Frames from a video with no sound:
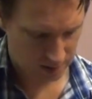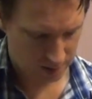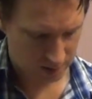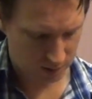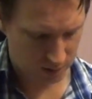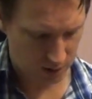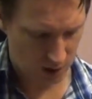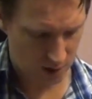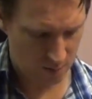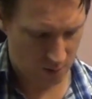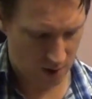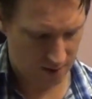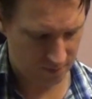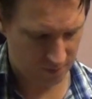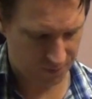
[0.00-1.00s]
So
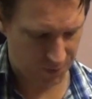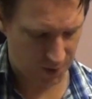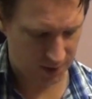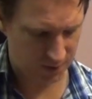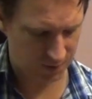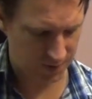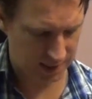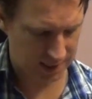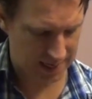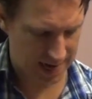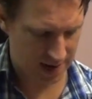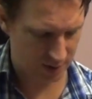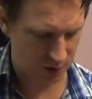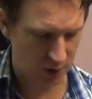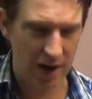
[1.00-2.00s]
my first finger
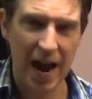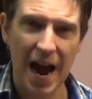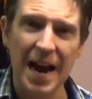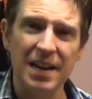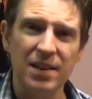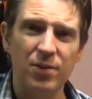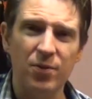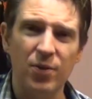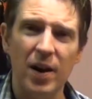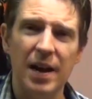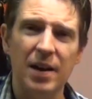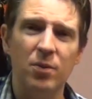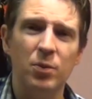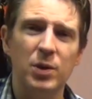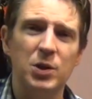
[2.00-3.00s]
now is on 8th
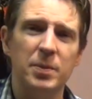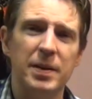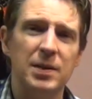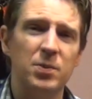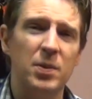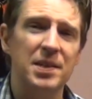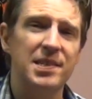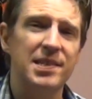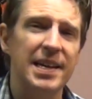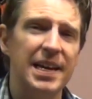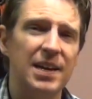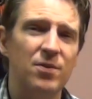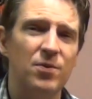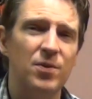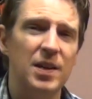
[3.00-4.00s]
fret, which means my
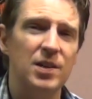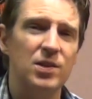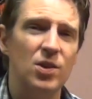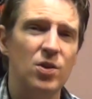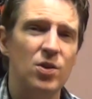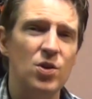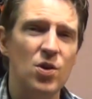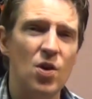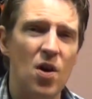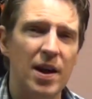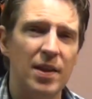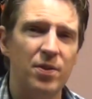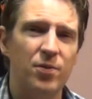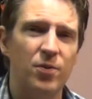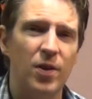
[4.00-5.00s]
second finger's on
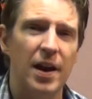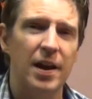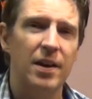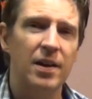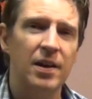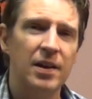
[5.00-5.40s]
9th fret.